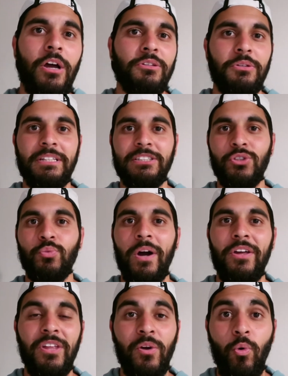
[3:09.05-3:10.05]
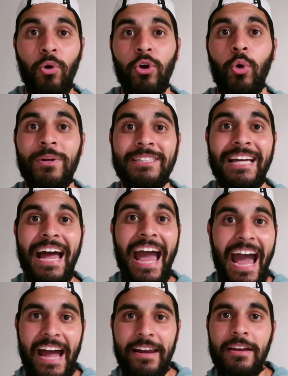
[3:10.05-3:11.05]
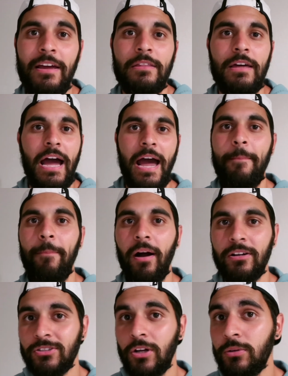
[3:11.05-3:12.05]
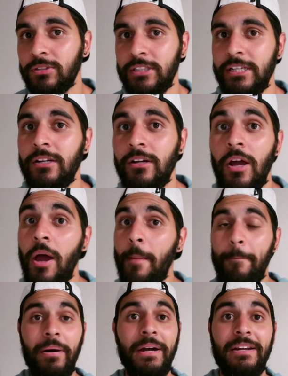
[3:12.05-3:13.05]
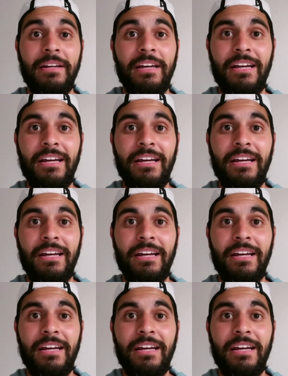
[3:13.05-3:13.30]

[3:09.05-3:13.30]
So this is why they weren't going to add the Hatbox Ghost here. But